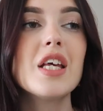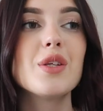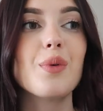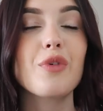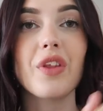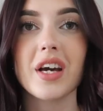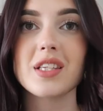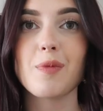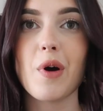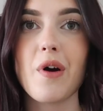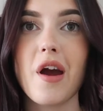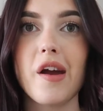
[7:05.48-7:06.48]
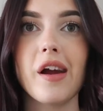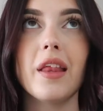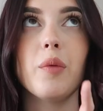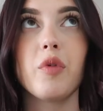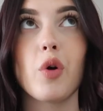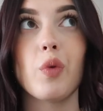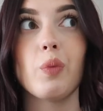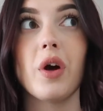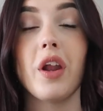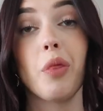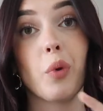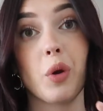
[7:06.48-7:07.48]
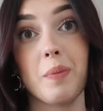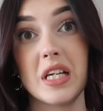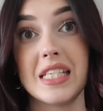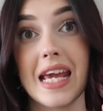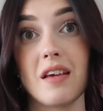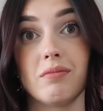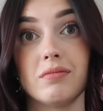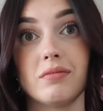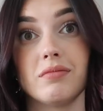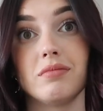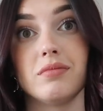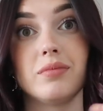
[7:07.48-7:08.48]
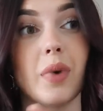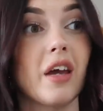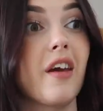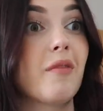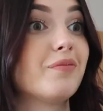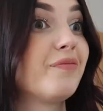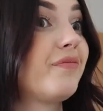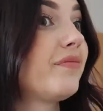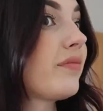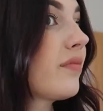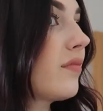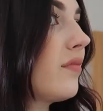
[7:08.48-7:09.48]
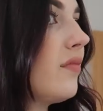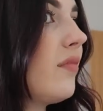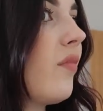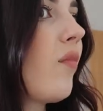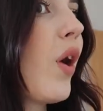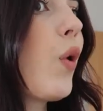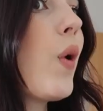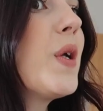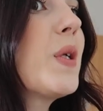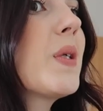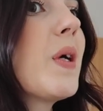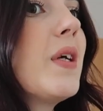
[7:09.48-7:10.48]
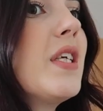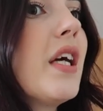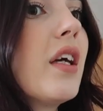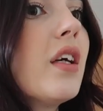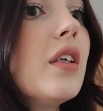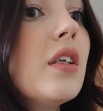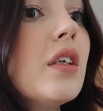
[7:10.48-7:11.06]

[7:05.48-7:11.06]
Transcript: So we've got that tomorrow, and then we've got another one on Monday. But yeah, quite exciting.